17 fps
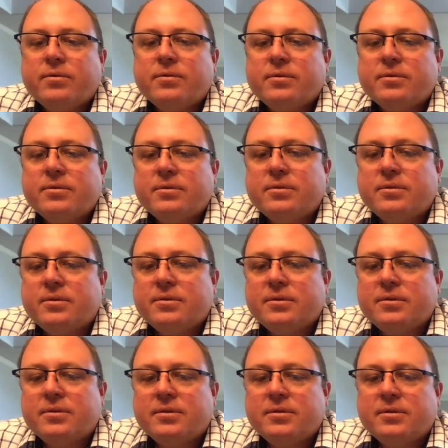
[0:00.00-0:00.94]

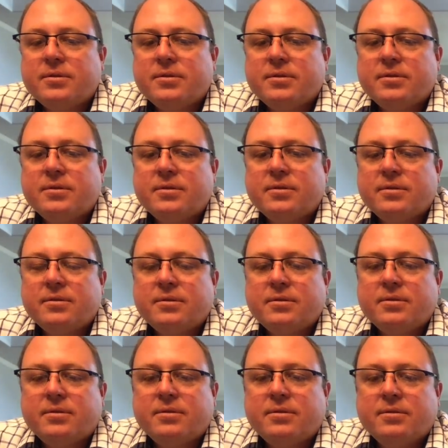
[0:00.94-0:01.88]

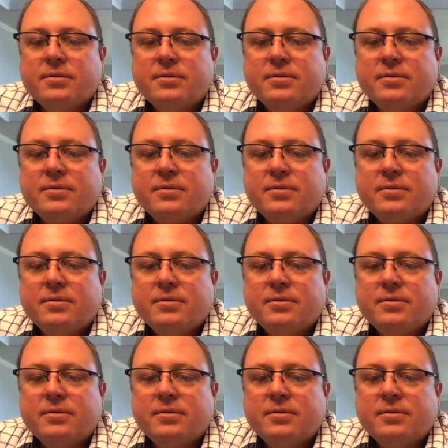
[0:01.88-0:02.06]
[no speech]